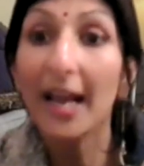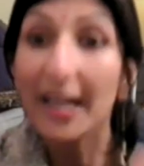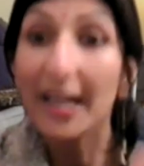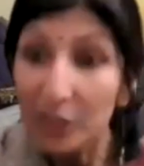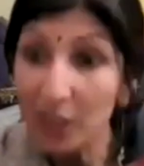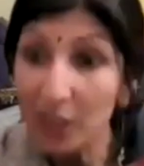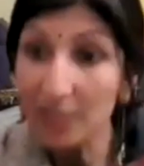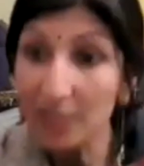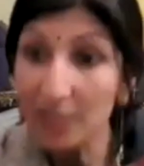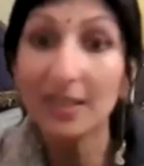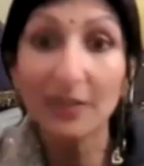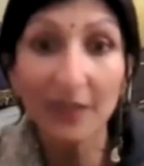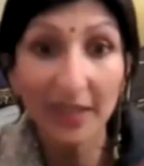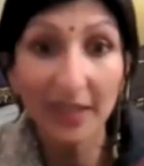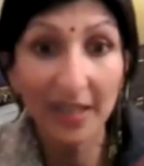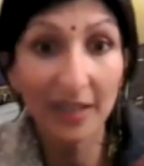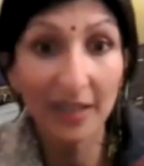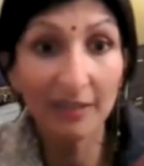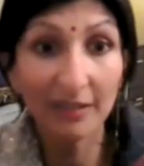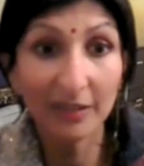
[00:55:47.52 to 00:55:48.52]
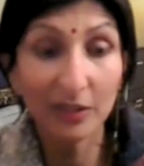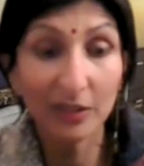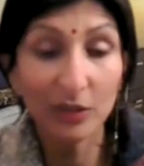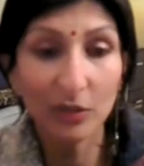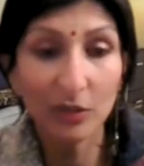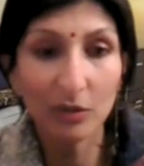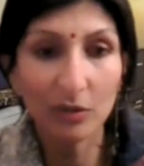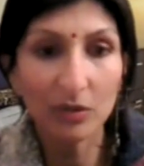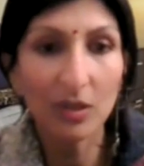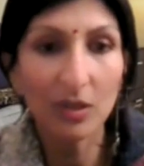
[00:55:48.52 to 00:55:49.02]
Just even hearing the
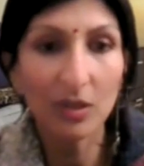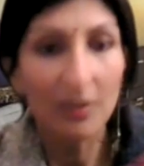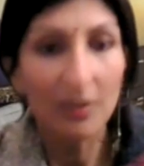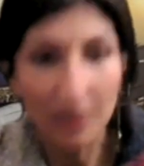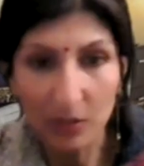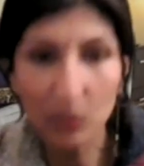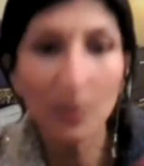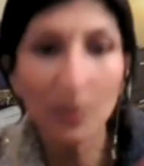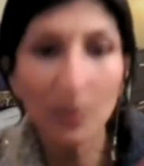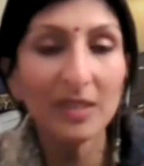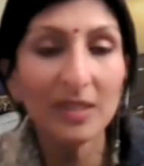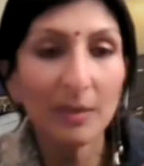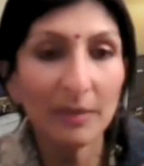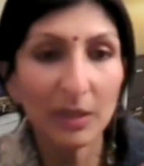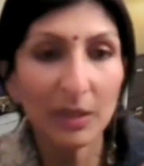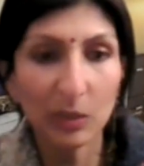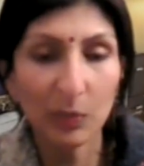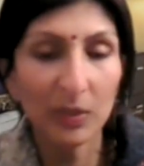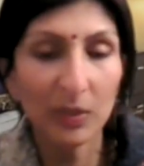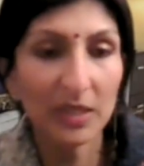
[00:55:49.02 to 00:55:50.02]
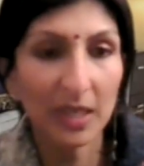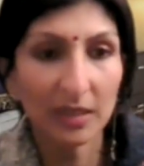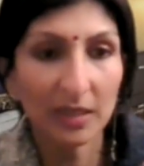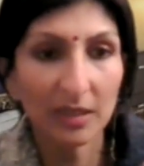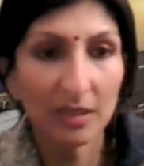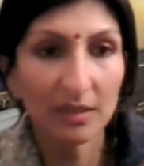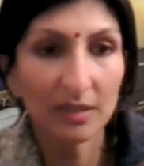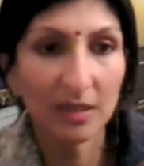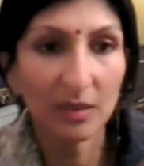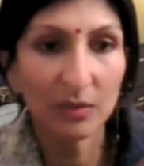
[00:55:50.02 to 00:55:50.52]
news, there's always something to protect
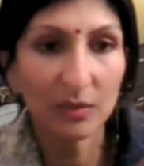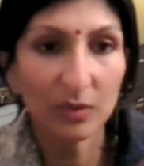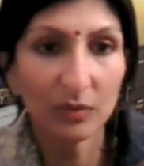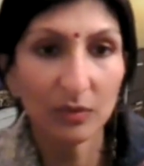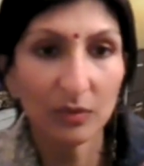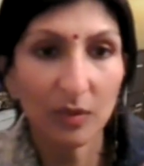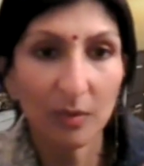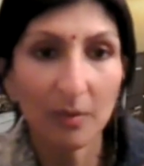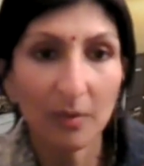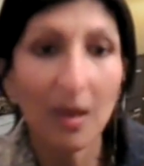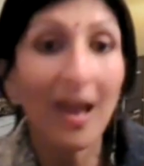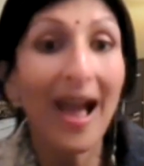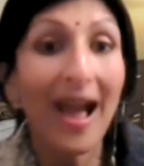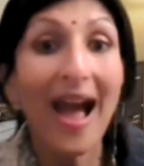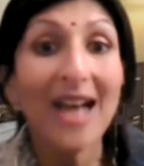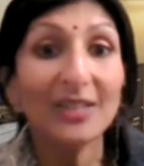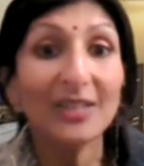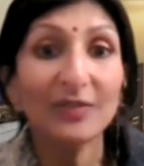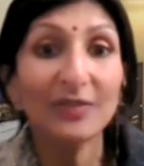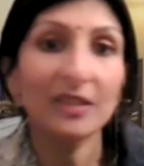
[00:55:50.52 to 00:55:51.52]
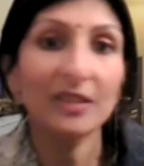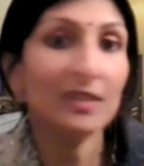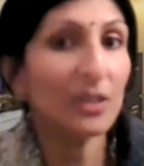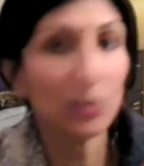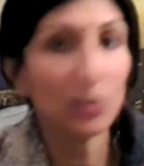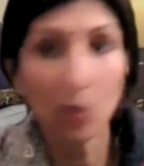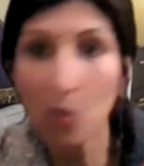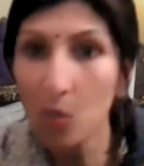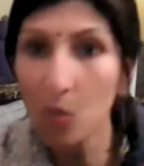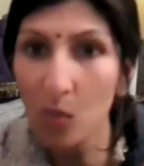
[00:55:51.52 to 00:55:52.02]
ourselves from. Adverts,
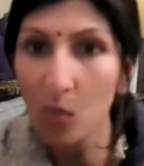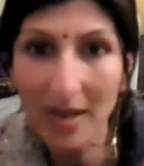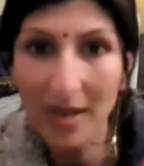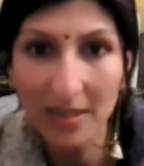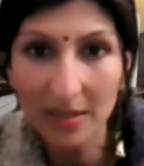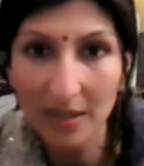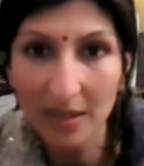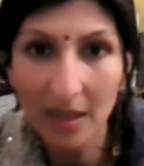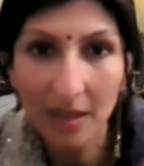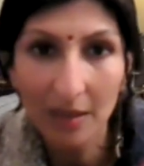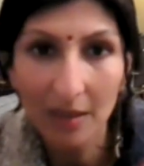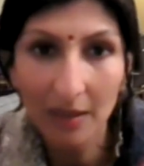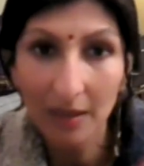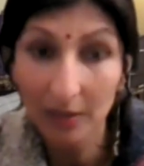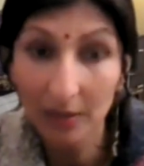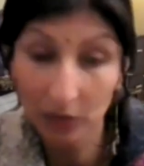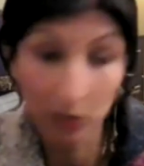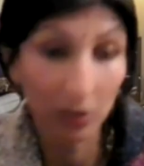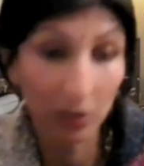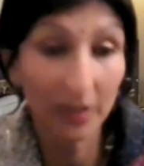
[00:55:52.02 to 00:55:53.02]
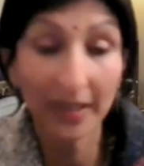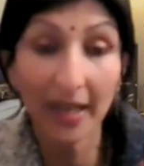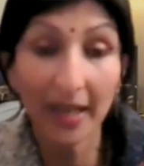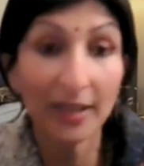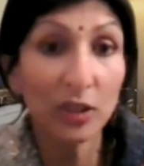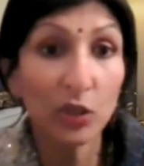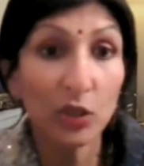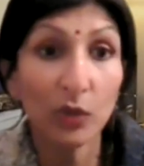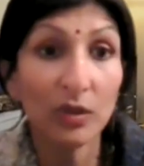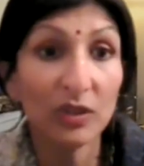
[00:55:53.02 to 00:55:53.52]
there's always, you've got to get
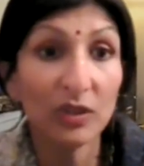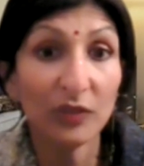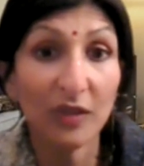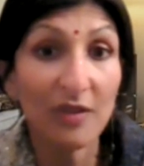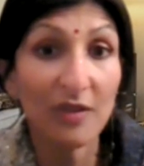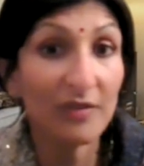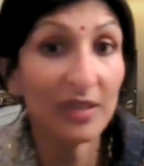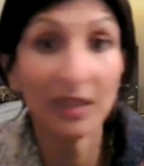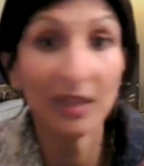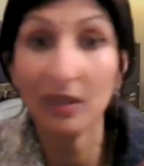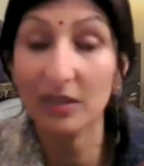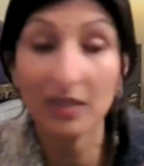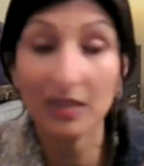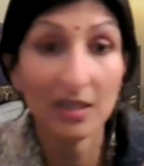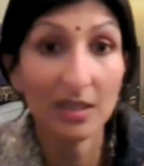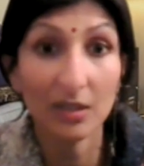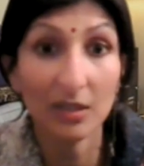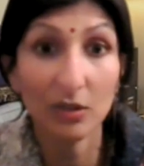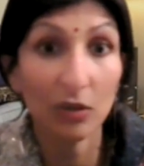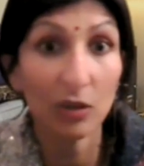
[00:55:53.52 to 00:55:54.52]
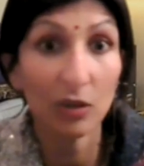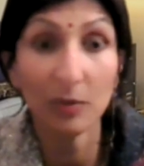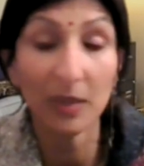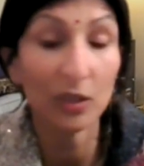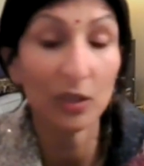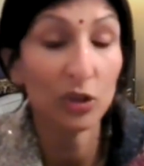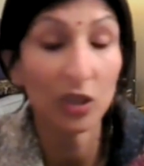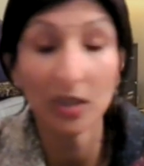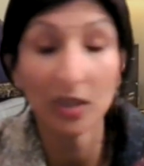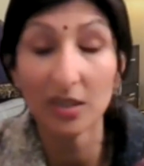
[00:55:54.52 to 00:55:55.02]
insurance for everything because there's got to be
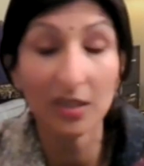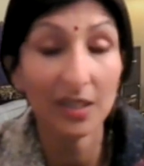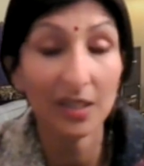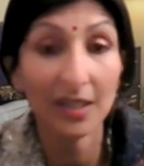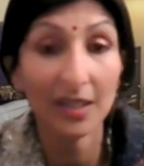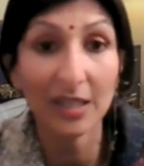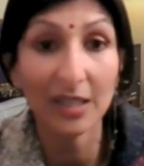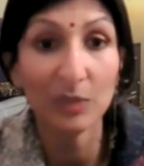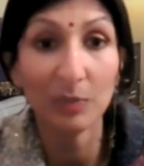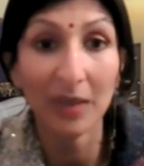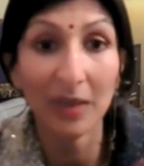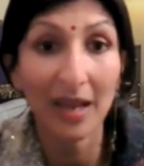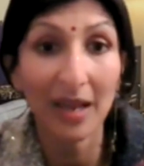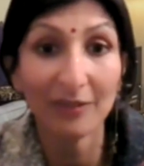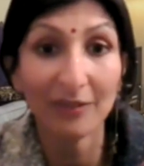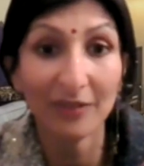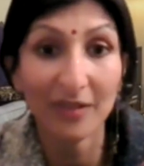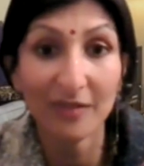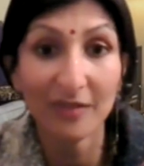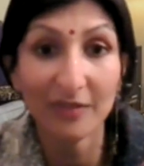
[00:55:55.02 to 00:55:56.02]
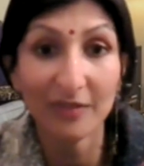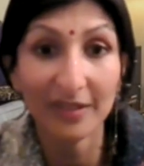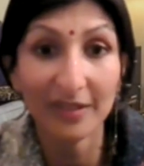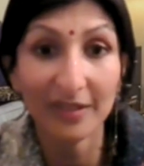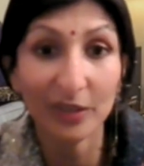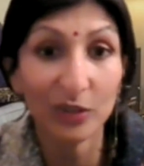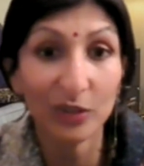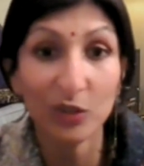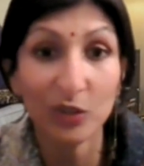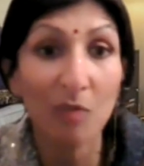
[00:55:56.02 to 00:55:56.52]
a just-in-case plan for
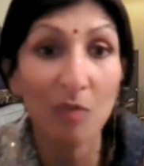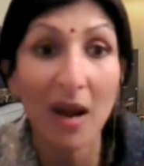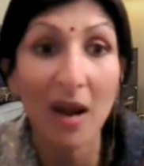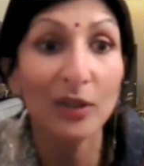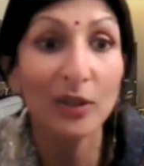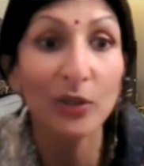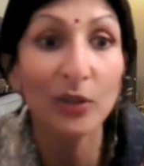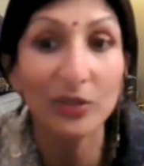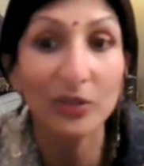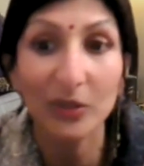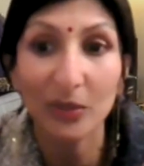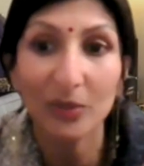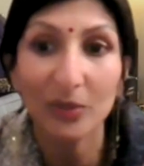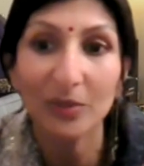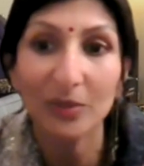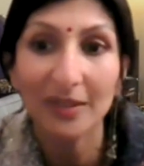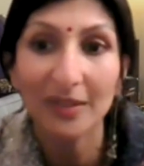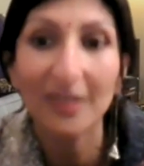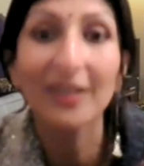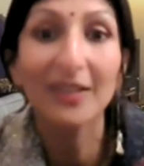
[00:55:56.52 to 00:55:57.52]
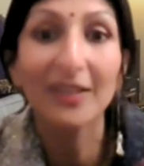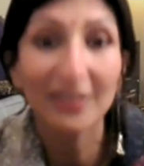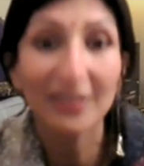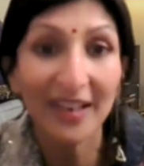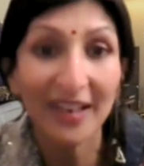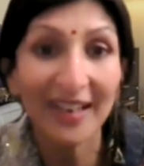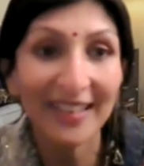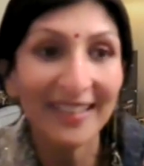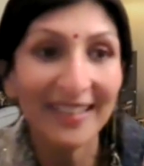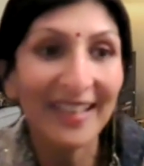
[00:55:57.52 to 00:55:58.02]
everything because you might lose it all,
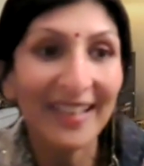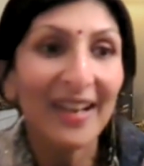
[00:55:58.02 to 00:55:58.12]
right?